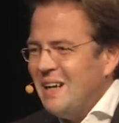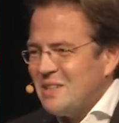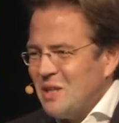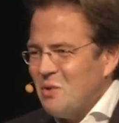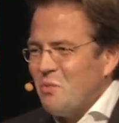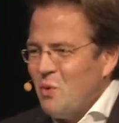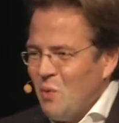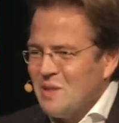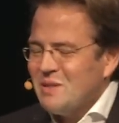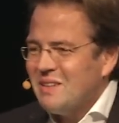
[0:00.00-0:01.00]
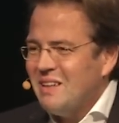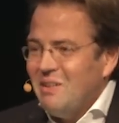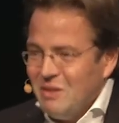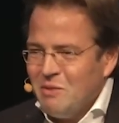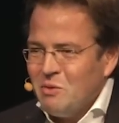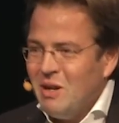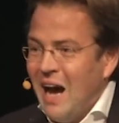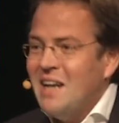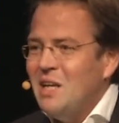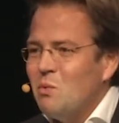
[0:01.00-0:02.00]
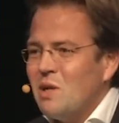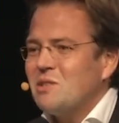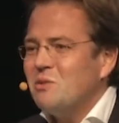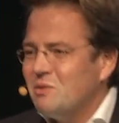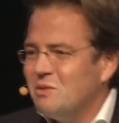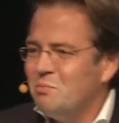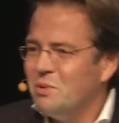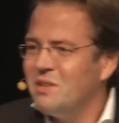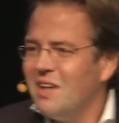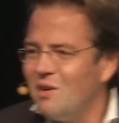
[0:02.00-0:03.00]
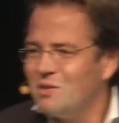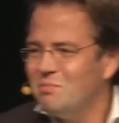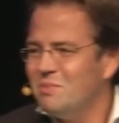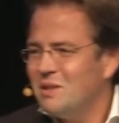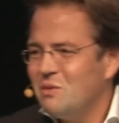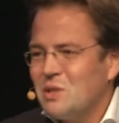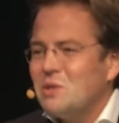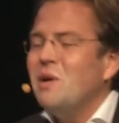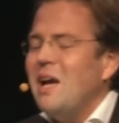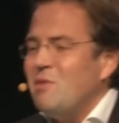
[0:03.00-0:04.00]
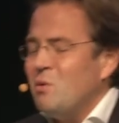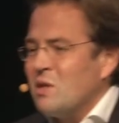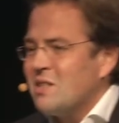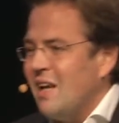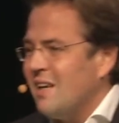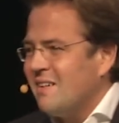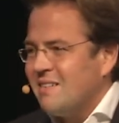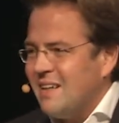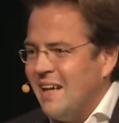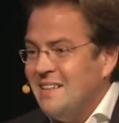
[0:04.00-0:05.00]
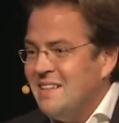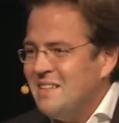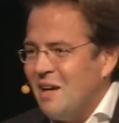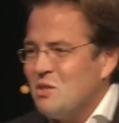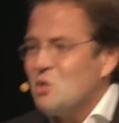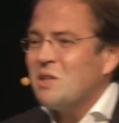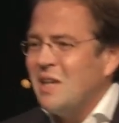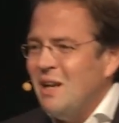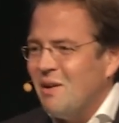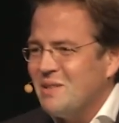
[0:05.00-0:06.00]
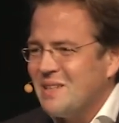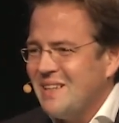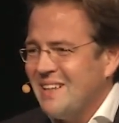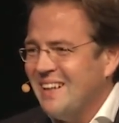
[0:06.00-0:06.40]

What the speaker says: So we wanted, the idea was to put it out, but it was too heavy. It was like 18,000 kilos.